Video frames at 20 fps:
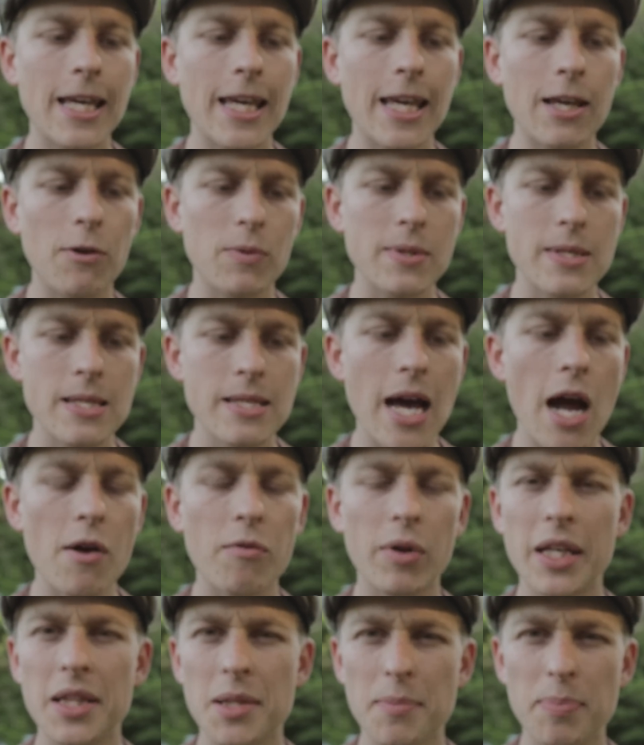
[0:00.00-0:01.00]
It was not
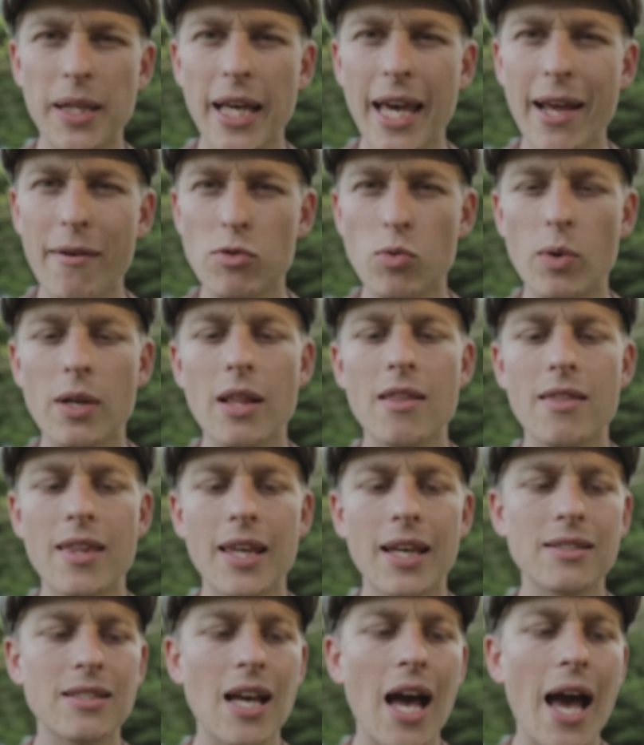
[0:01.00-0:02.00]
really in the plan. It was one of the
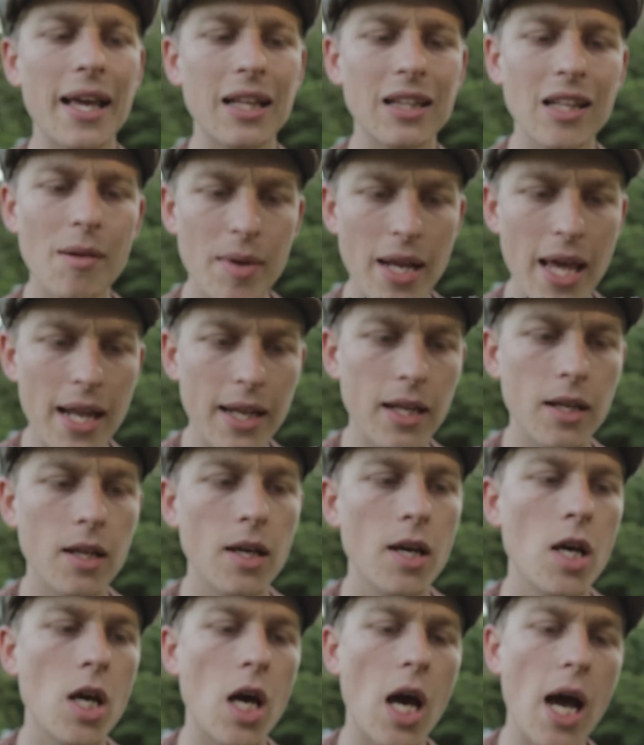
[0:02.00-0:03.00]
things I eliminated,
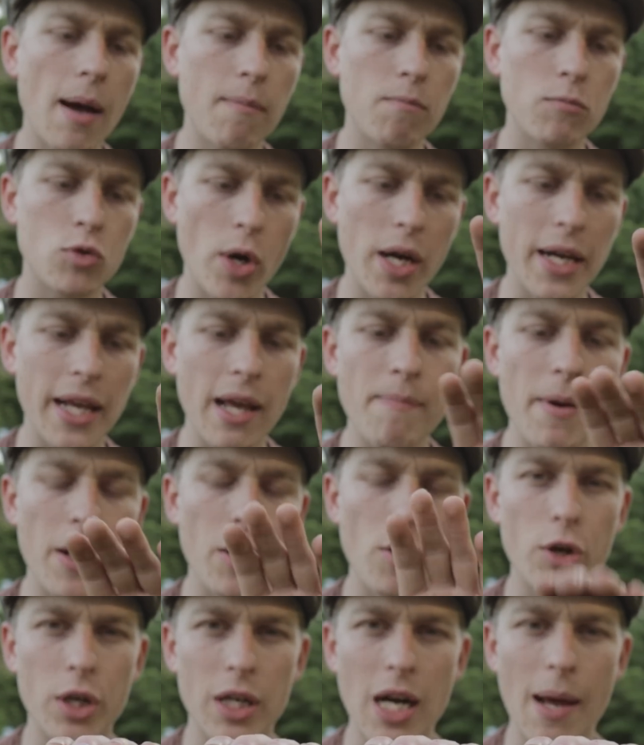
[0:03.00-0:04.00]
trying to get
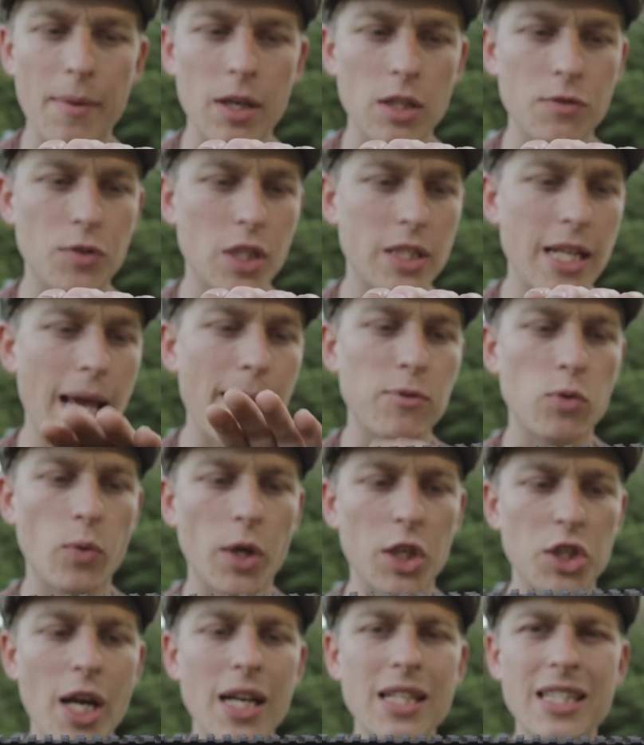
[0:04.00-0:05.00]
better ergonomics for the tape
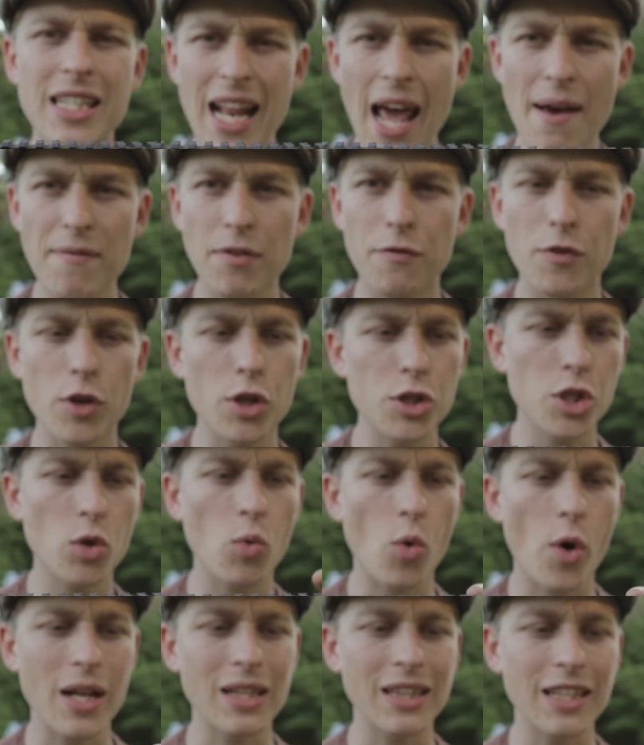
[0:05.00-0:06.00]
switch. I did have a
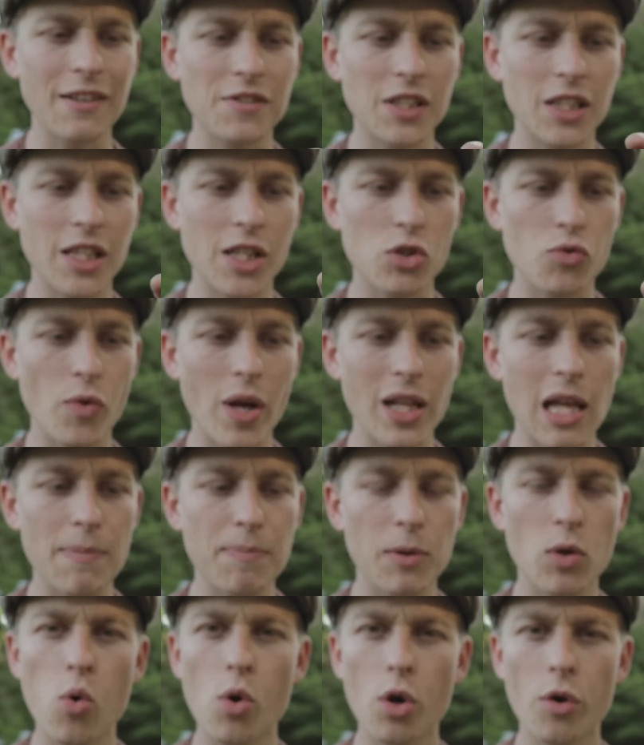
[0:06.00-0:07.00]
version where I lifted this rail
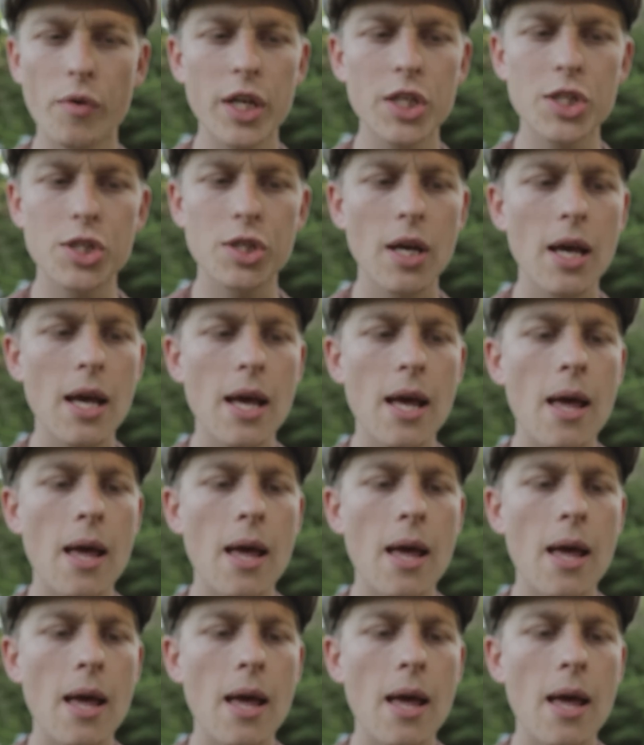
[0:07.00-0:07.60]
up 1/4 inch.